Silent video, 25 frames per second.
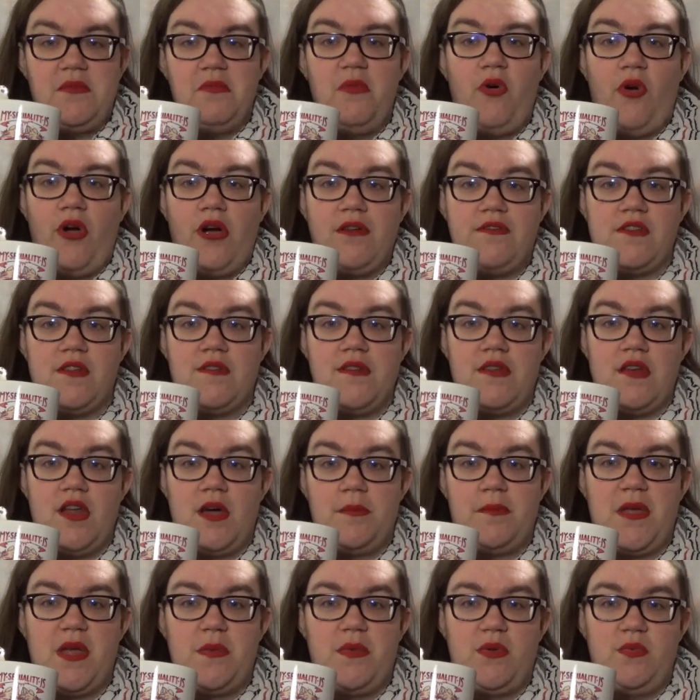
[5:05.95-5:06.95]
More often than
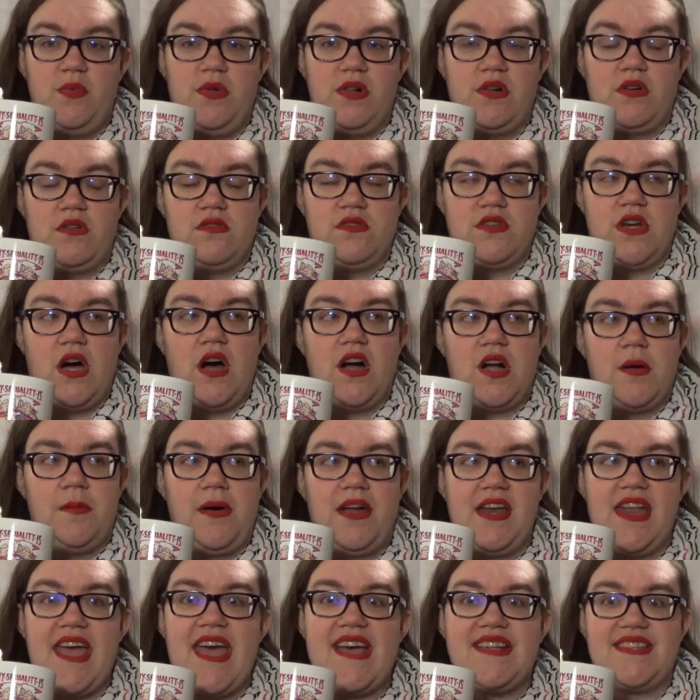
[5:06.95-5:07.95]
not, people will talk
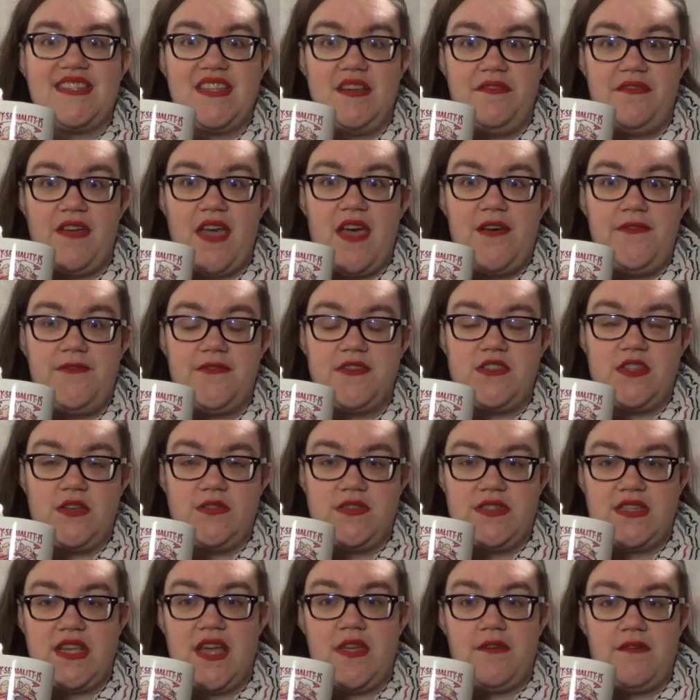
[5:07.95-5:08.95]
about SFF, so
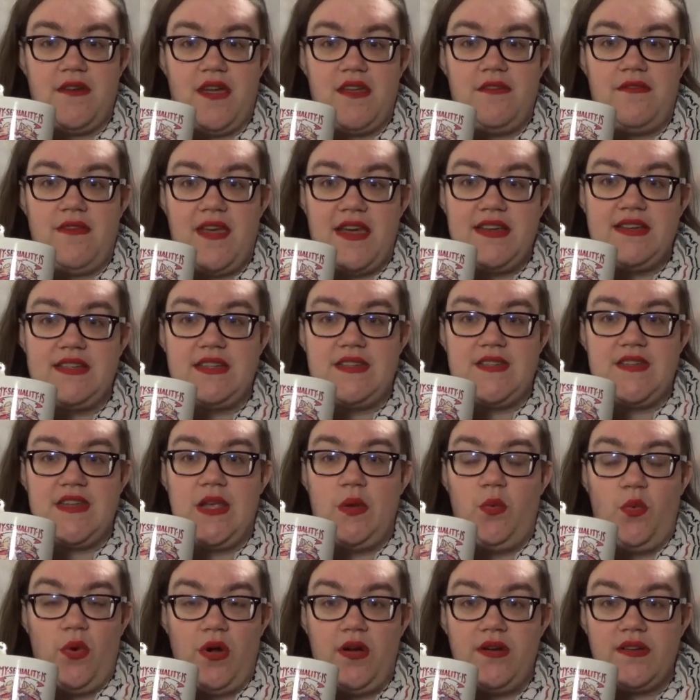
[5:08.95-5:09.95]
sci-fi fantasy
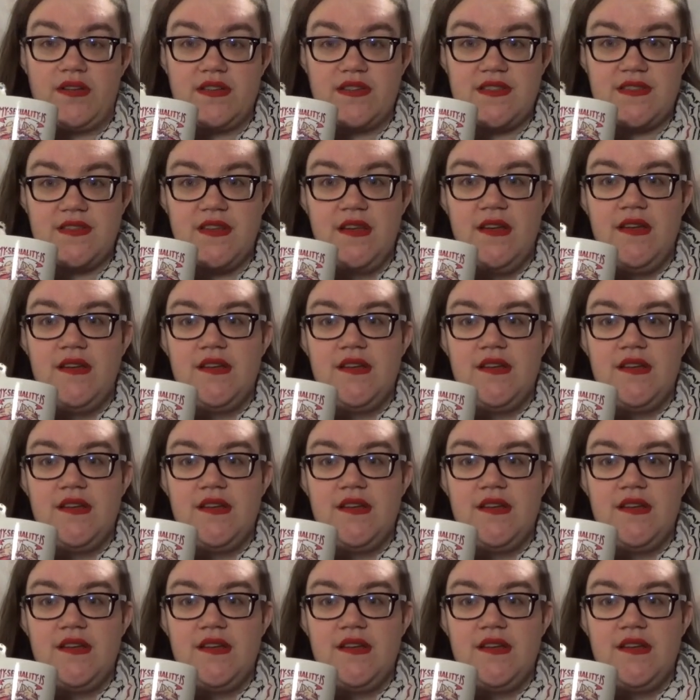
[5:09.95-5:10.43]
works.